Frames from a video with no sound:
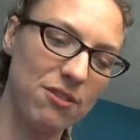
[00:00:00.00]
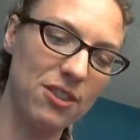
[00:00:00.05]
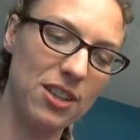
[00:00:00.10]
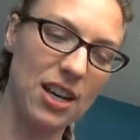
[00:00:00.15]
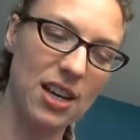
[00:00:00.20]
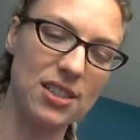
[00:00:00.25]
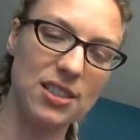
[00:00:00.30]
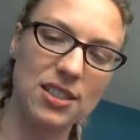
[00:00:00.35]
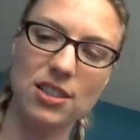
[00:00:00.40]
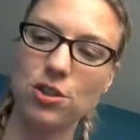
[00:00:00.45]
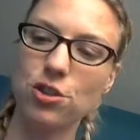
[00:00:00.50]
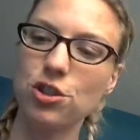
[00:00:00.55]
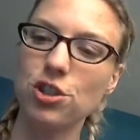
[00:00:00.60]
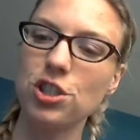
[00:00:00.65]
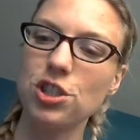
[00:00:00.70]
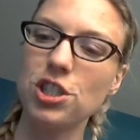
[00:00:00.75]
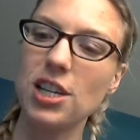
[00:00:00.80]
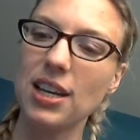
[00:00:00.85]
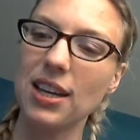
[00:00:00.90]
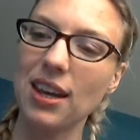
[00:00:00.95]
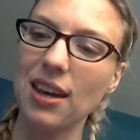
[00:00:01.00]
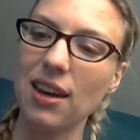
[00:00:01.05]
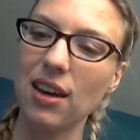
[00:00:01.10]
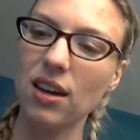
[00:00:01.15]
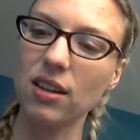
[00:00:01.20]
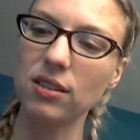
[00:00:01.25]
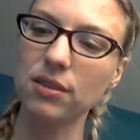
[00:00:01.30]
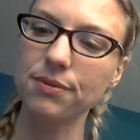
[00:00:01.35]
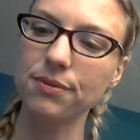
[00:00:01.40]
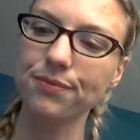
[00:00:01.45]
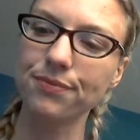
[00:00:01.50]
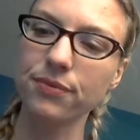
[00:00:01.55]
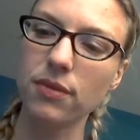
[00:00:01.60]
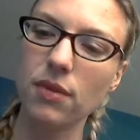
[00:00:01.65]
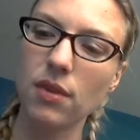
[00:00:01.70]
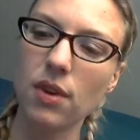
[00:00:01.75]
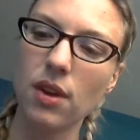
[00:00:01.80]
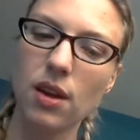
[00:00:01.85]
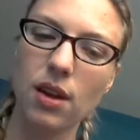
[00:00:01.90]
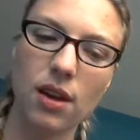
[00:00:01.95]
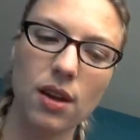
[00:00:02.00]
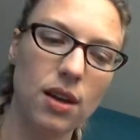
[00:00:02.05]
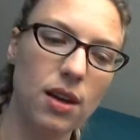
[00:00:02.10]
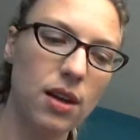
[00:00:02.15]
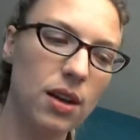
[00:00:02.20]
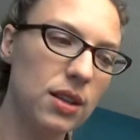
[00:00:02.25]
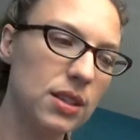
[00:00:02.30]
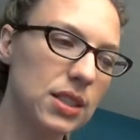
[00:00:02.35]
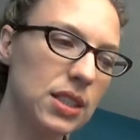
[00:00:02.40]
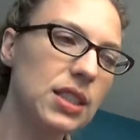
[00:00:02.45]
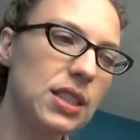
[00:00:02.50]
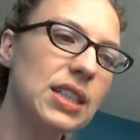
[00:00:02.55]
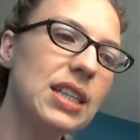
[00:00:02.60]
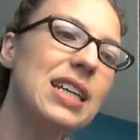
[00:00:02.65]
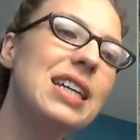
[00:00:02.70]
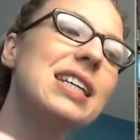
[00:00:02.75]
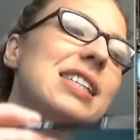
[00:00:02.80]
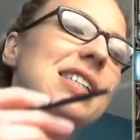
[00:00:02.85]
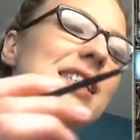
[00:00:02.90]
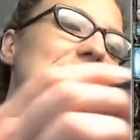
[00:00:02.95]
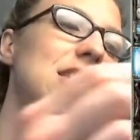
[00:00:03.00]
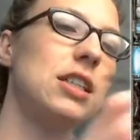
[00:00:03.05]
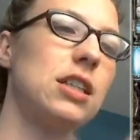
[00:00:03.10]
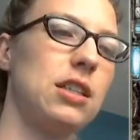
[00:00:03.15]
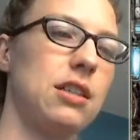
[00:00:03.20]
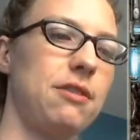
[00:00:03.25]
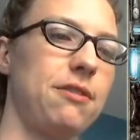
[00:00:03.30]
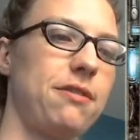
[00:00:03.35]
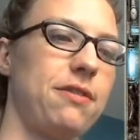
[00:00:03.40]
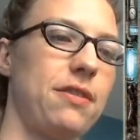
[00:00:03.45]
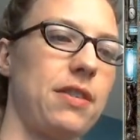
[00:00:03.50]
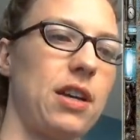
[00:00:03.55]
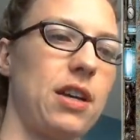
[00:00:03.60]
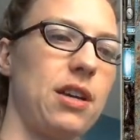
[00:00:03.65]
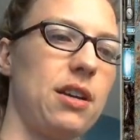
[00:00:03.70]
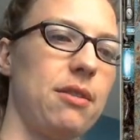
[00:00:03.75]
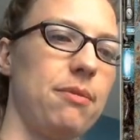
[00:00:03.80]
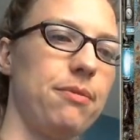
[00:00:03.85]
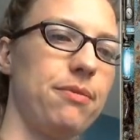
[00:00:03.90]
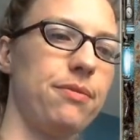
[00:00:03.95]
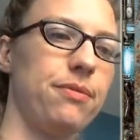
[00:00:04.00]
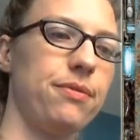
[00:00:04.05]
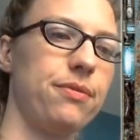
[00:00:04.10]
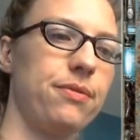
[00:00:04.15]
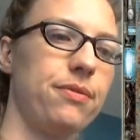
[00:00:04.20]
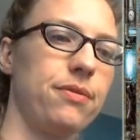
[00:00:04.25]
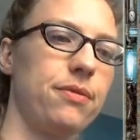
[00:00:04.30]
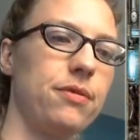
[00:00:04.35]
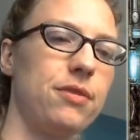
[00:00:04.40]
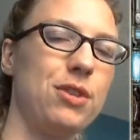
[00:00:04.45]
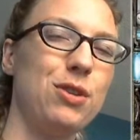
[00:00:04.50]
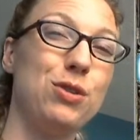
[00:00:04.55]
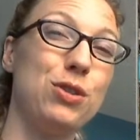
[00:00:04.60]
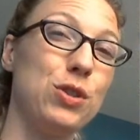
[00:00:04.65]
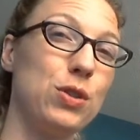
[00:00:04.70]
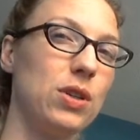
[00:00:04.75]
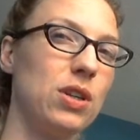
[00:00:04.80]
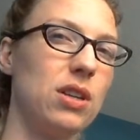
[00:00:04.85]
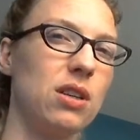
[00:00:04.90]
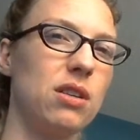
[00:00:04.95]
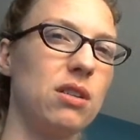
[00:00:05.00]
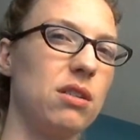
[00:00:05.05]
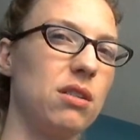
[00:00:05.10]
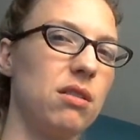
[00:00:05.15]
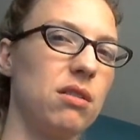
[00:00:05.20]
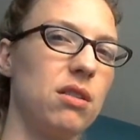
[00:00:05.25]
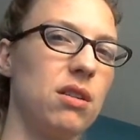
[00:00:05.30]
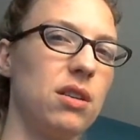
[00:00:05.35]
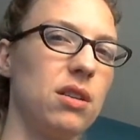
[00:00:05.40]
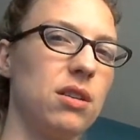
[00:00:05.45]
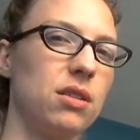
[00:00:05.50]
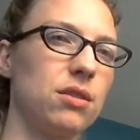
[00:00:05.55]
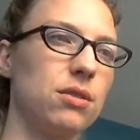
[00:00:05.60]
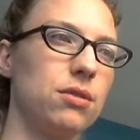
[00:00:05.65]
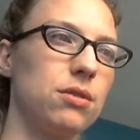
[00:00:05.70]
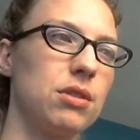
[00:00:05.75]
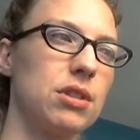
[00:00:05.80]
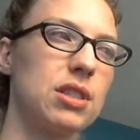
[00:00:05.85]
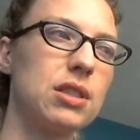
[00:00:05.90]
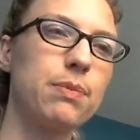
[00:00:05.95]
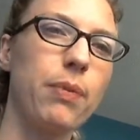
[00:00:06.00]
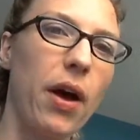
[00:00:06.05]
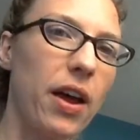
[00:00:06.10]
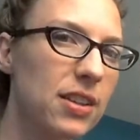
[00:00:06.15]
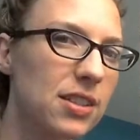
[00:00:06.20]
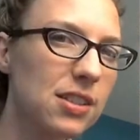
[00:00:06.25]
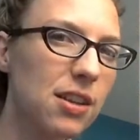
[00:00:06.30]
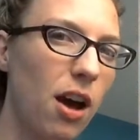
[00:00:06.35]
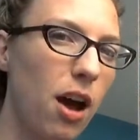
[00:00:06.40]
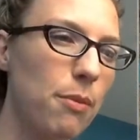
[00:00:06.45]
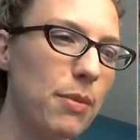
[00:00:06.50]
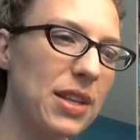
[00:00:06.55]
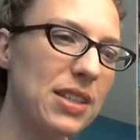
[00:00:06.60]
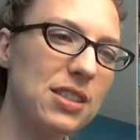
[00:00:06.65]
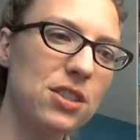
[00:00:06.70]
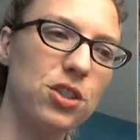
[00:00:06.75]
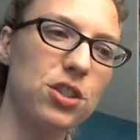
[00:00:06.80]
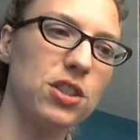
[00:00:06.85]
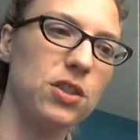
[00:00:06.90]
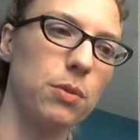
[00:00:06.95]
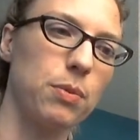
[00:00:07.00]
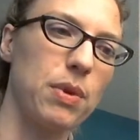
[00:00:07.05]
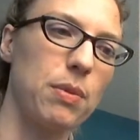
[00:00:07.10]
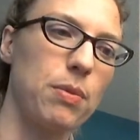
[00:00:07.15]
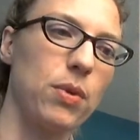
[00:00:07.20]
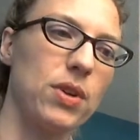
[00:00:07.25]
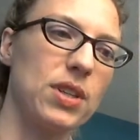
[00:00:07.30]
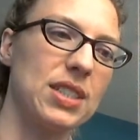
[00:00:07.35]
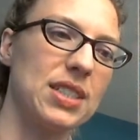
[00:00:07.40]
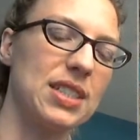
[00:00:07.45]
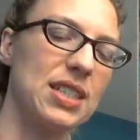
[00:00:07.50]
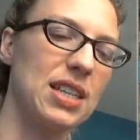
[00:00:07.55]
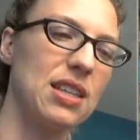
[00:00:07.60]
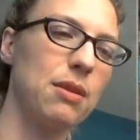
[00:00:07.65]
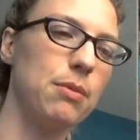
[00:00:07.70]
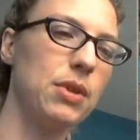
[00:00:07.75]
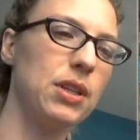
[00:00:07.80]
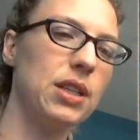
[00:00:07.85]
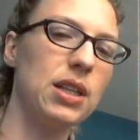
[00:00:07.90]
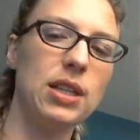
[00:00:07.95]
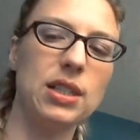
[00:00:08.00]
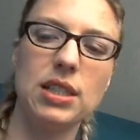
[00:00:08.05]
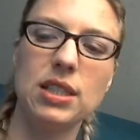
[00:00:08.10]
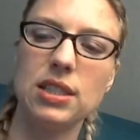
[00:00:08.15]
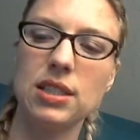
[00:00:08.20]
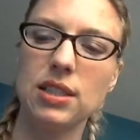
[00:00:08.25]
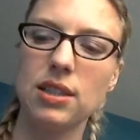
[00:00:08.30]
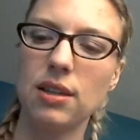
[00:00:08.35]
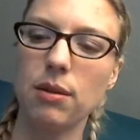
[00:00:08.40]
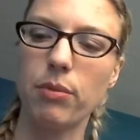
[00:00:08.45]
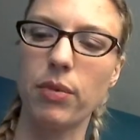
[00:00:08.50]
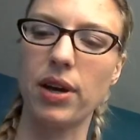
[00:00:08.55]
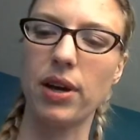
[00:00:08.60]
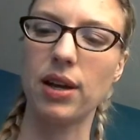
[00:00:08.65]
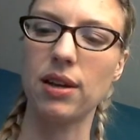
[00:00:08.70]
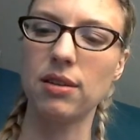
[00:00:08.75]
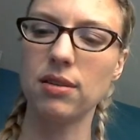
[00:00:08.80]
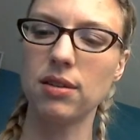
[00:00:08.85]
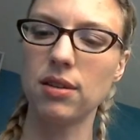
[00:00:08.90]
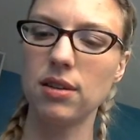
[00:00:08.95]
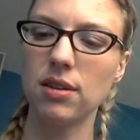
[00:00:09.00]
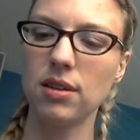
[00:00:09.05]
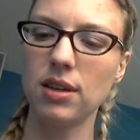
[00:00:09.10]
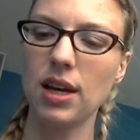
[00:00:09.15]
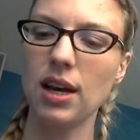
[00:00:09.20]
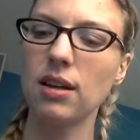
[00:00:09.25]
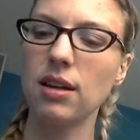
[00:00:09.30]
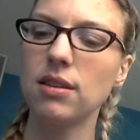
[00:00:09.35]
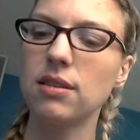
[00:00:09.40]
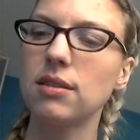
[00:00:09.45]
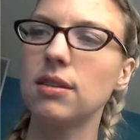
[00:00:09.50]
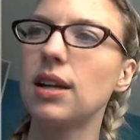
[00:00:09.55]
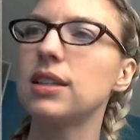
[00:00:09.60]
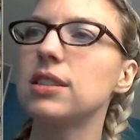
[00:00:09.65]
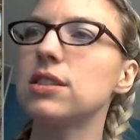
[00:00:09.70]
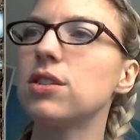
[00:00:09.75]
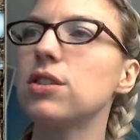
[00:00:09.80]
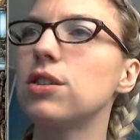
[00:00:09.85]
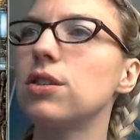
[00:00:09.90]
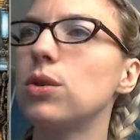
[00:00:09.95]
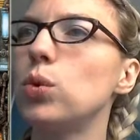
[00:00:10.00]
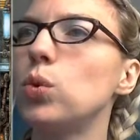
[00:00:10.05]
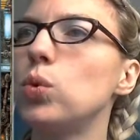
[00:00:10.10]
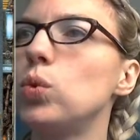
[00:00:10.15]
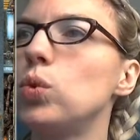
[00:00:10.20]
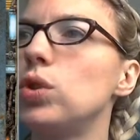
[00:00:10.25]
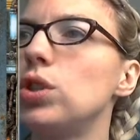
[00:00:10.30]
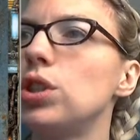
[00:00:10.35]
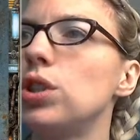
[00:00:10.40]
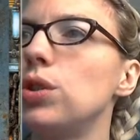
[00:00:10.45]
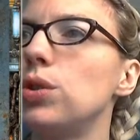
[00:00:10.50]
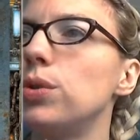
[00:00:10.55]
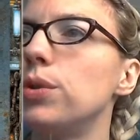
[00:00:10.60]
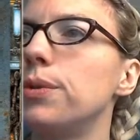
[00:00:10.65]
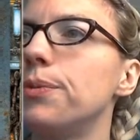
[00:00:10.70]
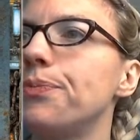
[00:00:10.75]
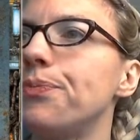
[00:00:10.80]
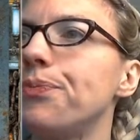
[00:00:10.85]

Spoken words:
You guys can check it out. It's a little easier if you do it on response comments, just so people can see them a little easier. But yeah, that's cool too.